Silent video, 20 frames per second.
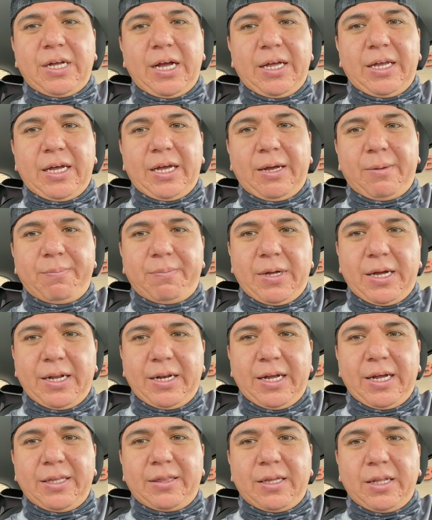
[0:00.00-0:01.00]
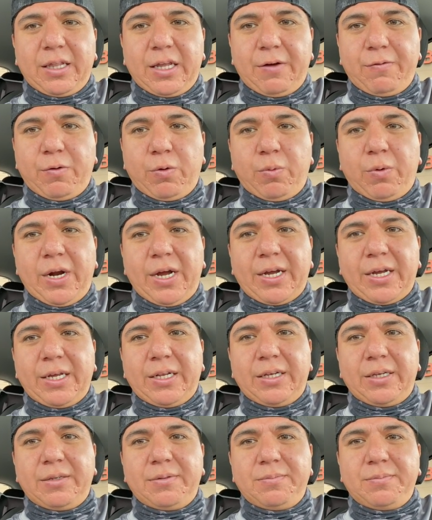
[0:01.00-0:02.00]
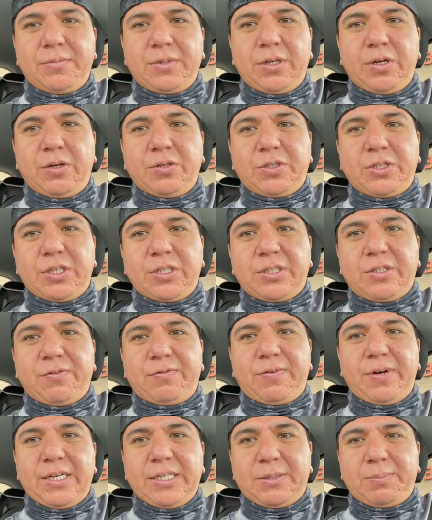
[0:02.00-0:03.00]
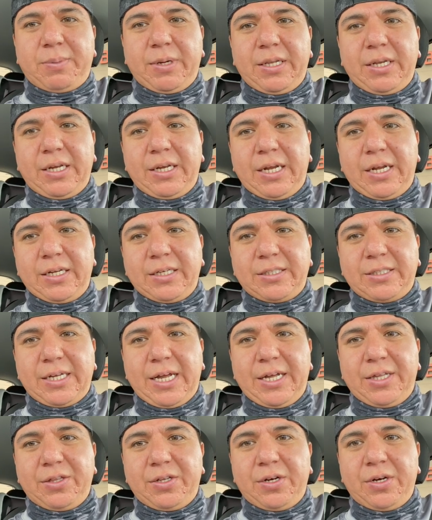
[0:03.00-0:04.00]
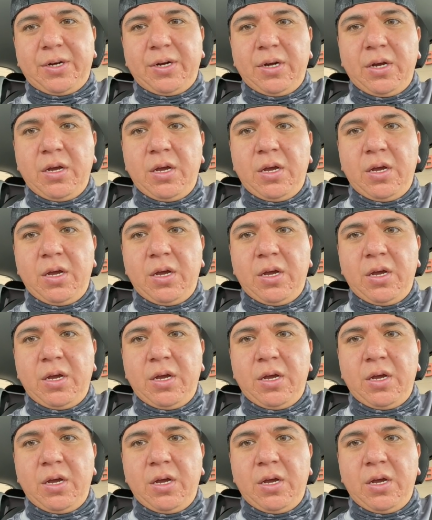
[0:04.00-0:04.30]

I, I'm not at the level where I can, you know, justify spending on a stander.